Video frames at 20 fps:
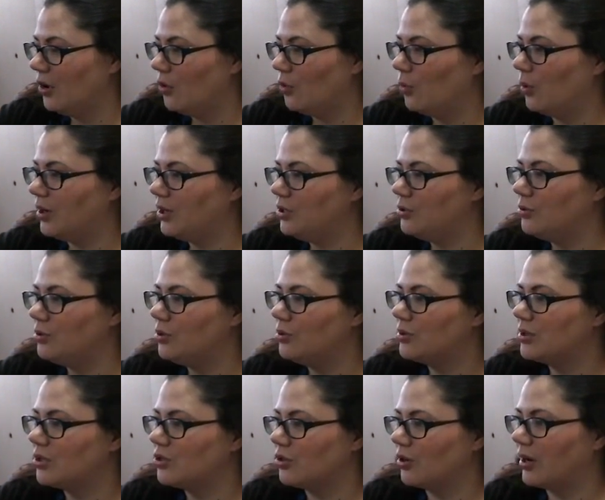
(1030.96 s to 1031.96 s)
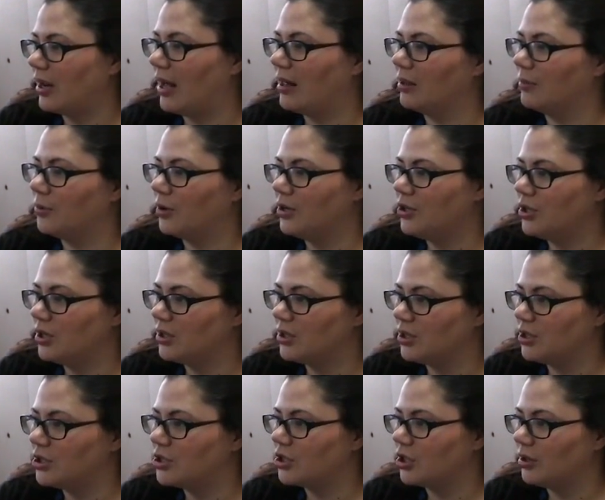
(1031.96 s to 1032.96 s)
What do you use as your calibration
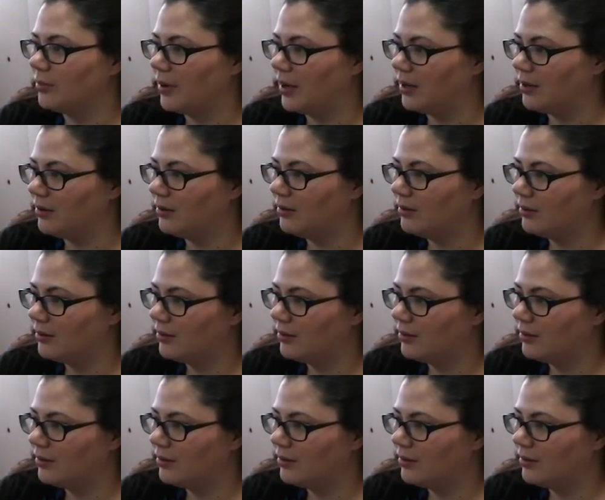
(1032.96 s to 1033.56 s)
to determine?